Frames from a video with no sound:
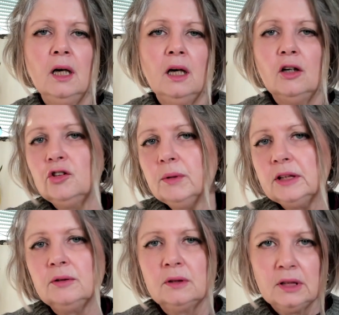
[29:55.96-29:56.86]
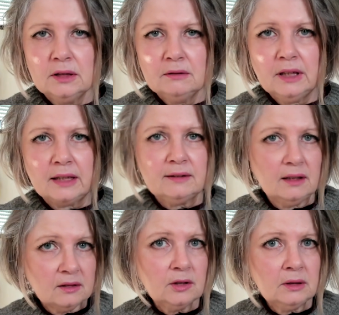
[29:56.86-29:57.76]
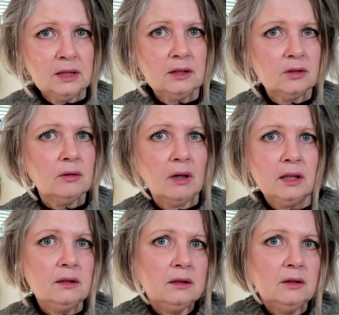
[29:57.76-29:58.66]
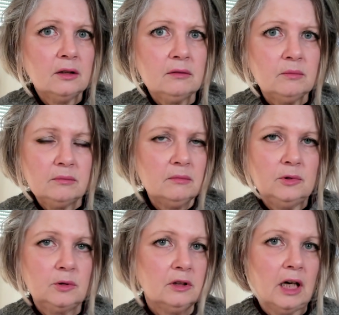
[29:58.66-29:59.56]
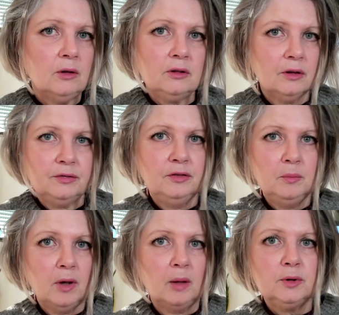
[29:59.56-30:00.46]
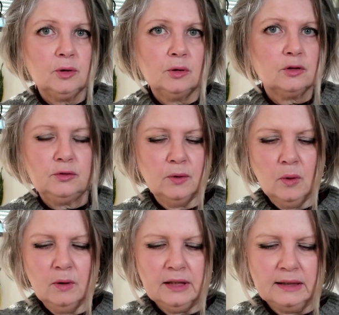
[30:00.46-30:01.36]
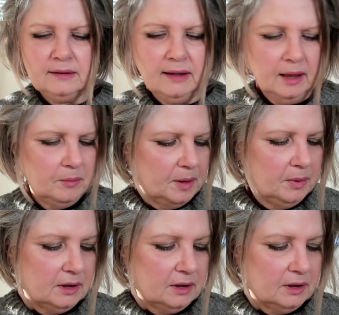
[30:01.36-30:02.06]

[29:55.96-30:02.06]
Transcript: a sweater and an accessory, so I did not run out of barber cords for all that time, maybe